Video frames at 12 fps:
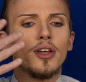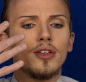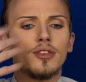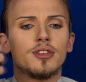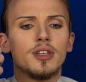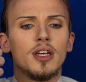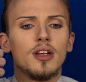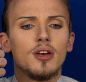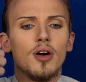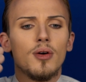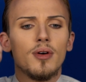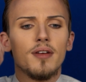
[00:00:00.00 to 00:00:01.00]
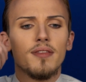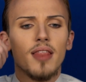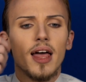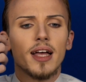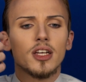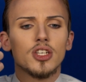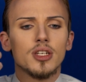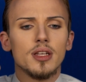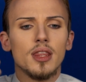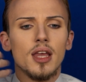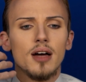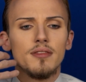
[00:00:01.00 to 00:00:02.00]
See, no
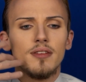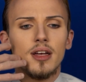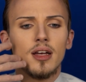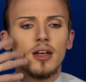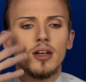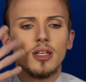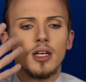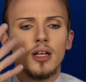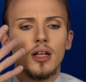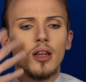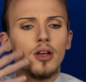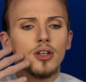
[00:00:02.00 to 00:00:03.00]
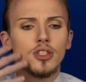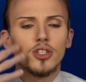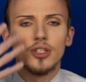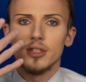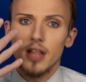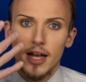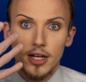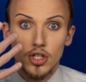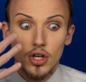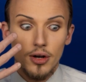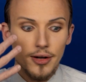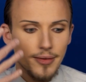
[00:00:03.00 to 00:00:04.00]
reflection, nothing. Looks just like
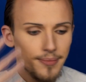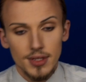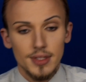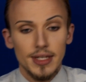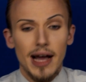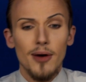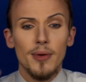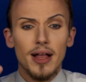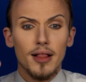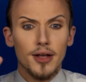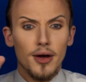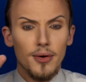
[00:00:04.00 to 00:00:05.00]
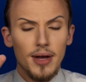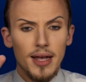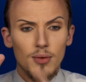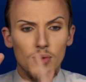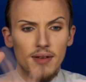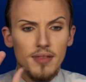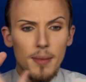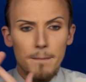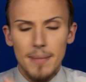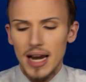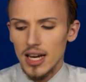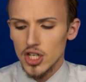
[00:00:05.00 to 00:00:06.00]
chalk. Now we'll go in with the
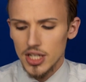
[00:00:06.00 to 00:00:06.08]
middle